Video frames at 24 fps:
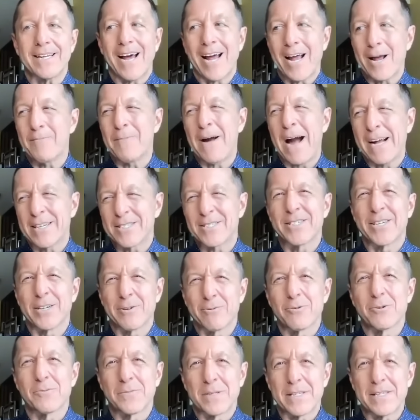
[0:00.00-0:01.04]
I imagine
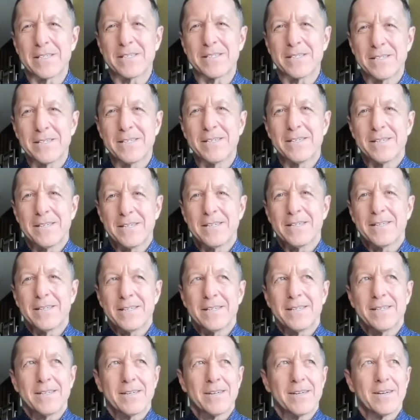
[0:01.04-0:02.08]
it will be
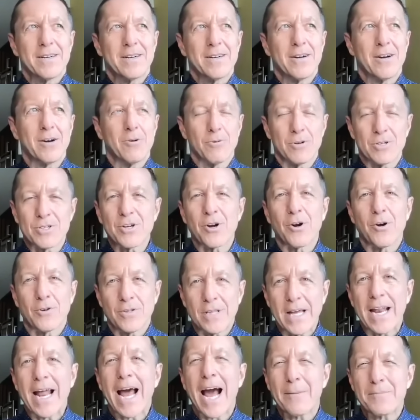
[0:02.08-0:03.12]
a return
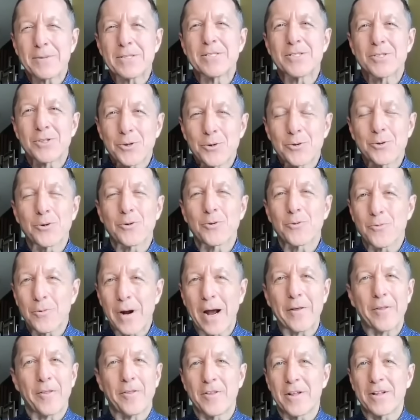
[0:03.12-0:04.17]
that happens sooner
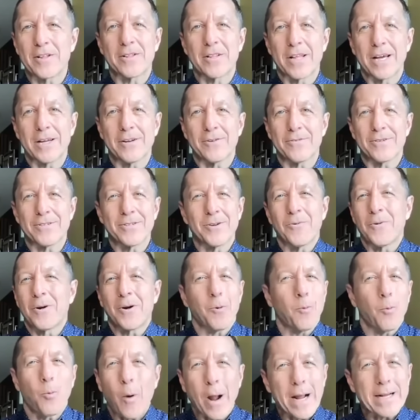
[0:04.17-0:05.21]
rather than later. You don't want
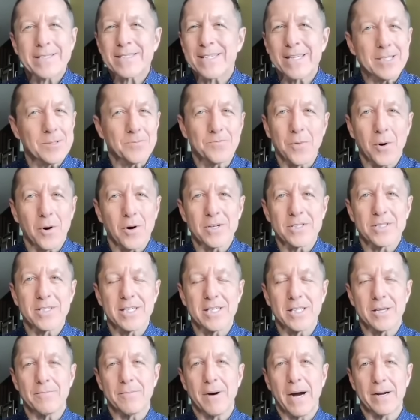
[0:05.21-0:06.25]
to waste his bullets
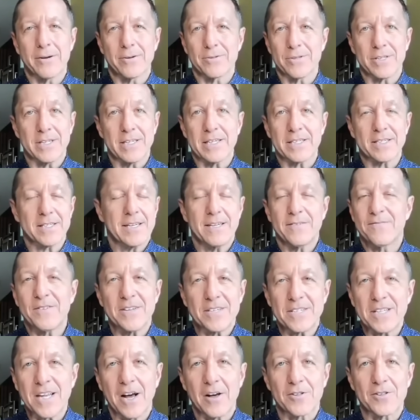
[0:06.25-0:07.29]
in the minor leagues if
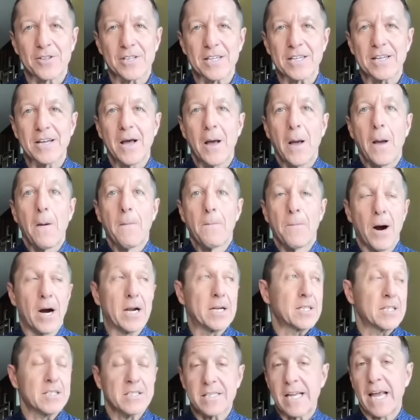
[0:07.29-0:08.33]
he's healthy.
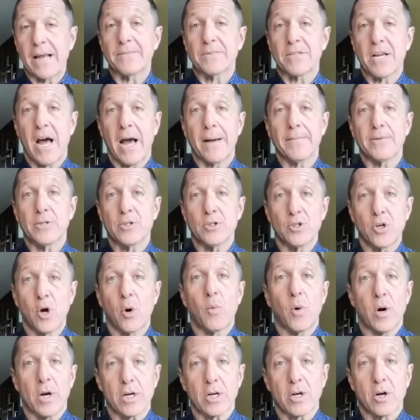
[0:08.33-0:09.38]
But at the same time, you
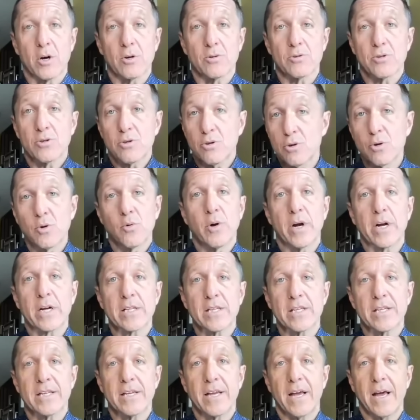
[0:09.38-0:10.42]
don't want to go too
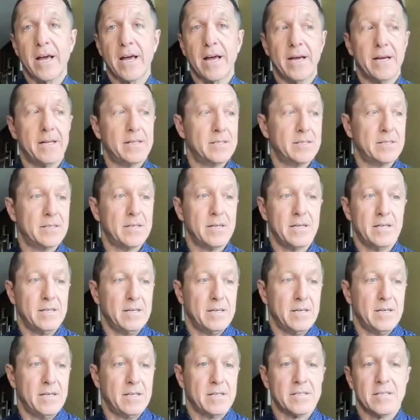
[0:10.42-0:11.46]
quickly. And
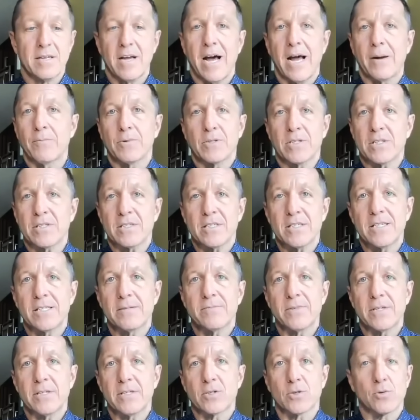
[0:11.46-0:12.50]
at a time when the
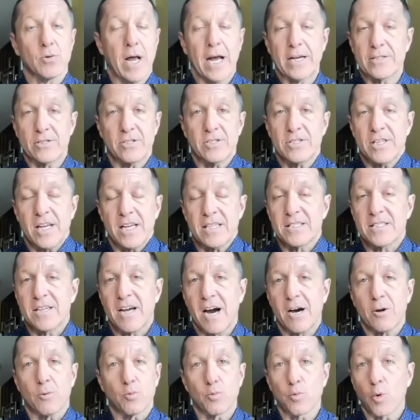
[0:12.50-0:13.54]
team is, as you said,
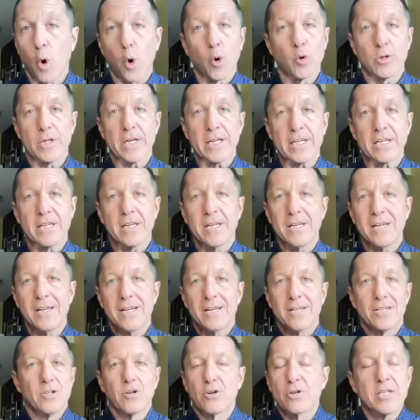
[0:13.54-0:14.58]
Todd, rolling,
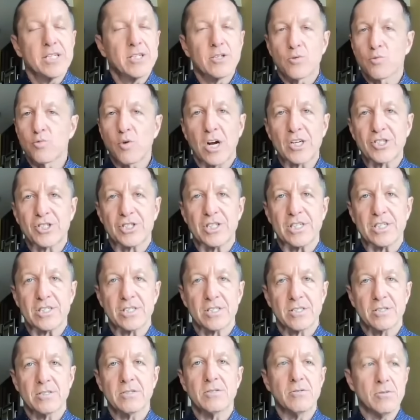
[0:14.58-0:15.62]
you don't need to rush
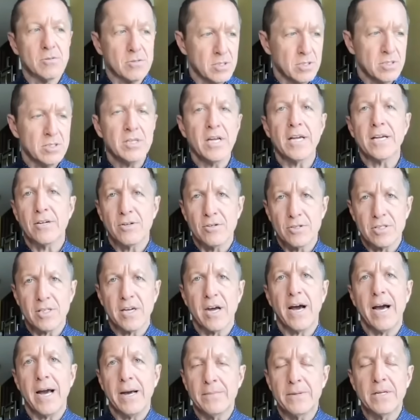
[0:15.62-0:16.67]
this. You can take your
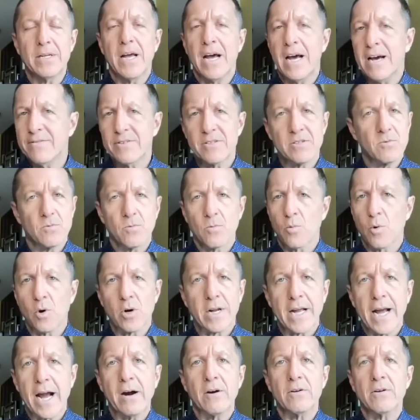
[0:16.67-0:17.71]
time and have it
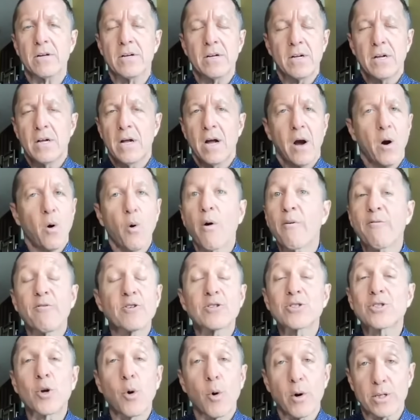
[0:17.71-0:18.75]
work out however
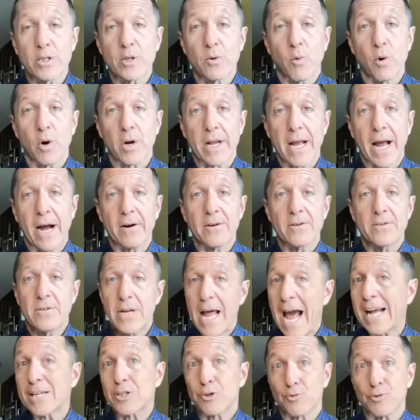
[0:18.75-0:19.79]
it's going to work out,
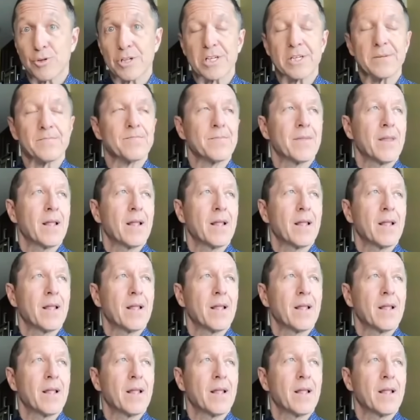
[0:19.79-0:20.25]
naturally.